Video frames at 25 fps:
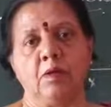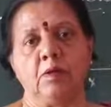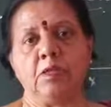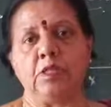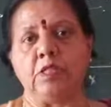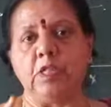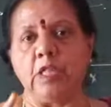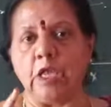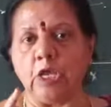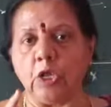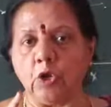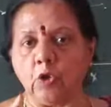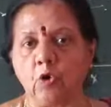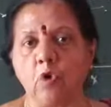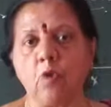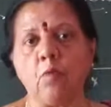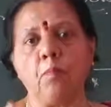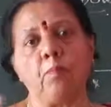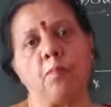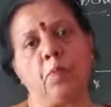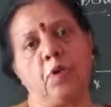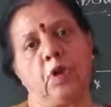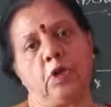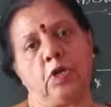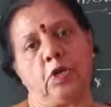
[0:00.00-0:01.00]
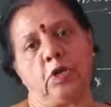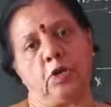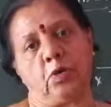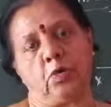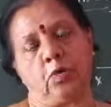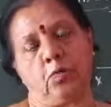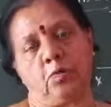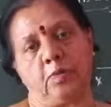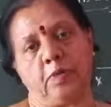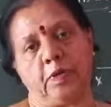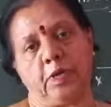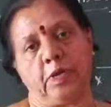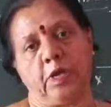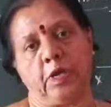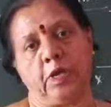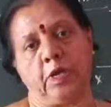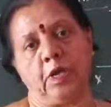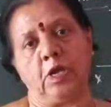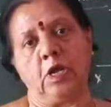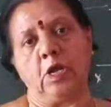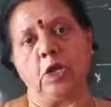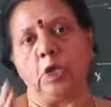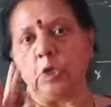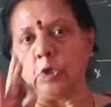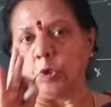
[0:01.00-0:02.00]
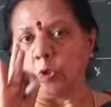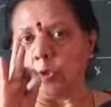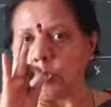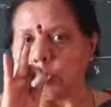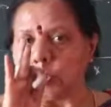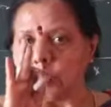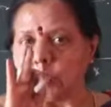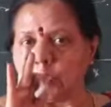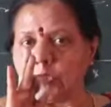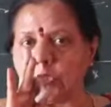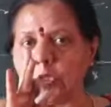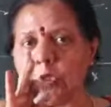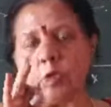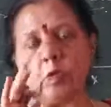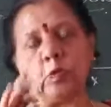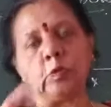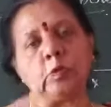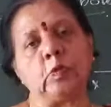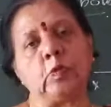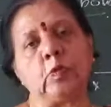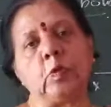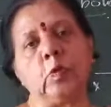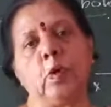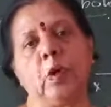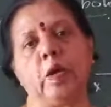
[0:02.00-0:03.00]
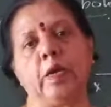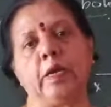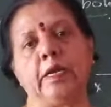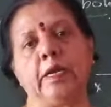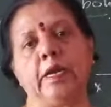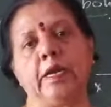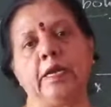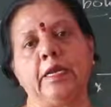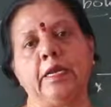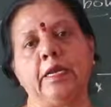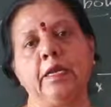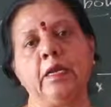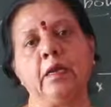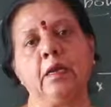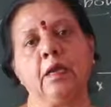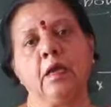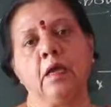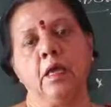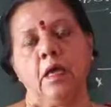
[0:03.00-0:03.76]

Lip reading: 0 polynomial. 2 zeros you are getting